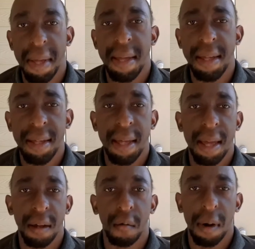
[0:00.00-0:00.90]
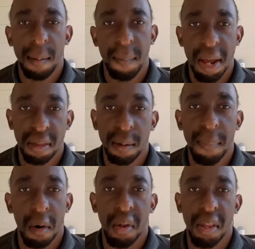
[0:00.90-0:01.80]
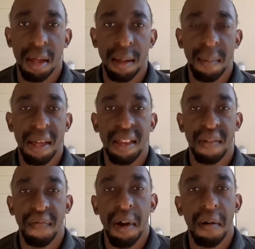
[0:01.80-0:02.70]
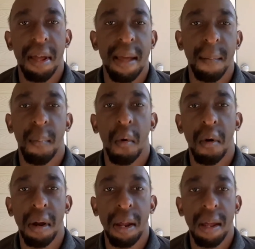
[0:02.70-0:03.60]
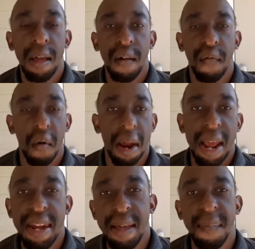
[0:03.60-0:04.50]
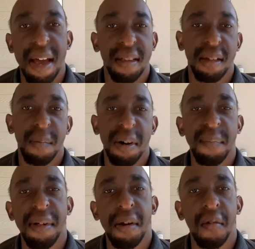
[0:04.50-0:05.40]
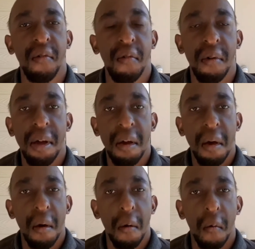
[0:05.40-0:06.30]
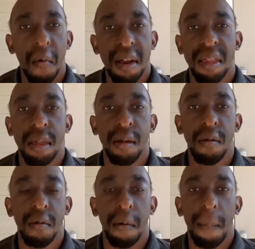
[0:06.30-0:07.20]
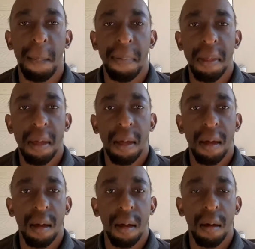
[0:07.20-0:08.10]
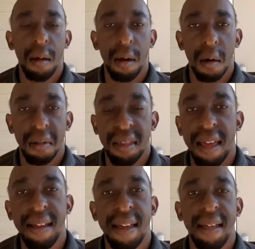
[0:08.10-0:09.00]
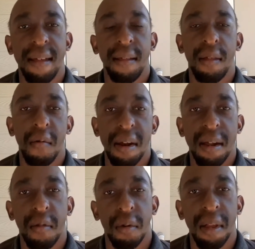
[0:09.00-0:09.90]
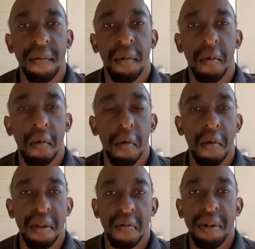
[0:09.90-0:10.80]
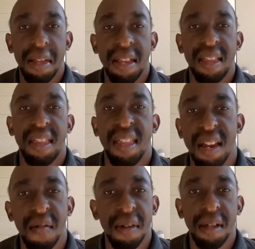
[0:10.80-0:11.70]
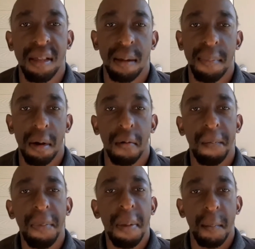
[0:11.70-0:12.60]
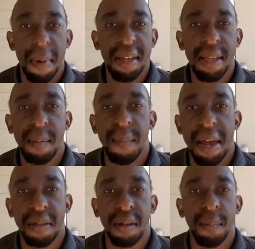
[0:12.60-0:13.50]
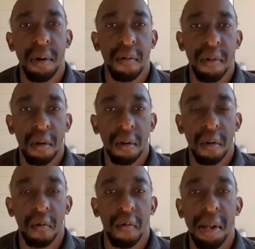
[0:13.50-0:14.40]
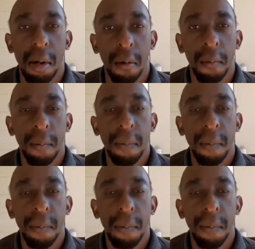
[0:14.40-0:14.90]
Being in great basketball shape is very important for any basketball player who wants to, take it to another level, who is really serious about making basketball their career.